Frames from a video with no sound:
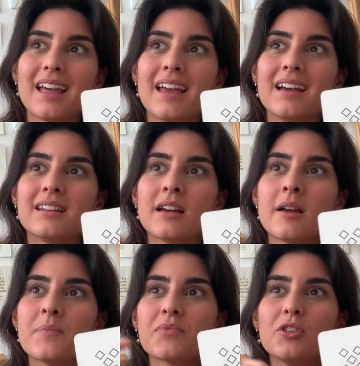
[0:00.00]
And,
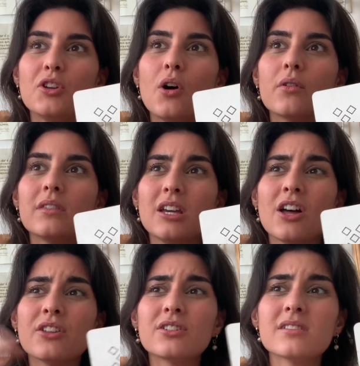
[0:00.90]
you know, the
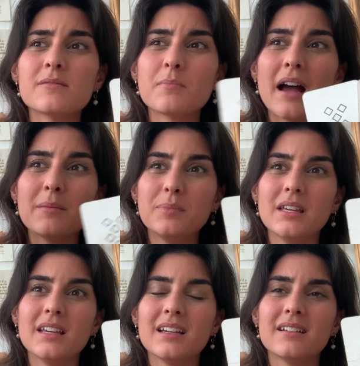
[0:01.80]
others might
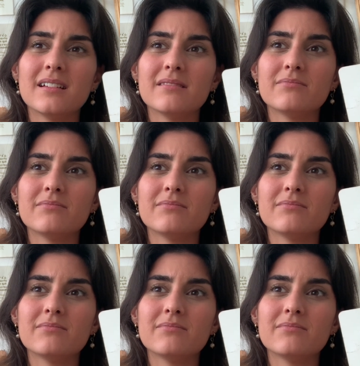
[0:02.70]
be,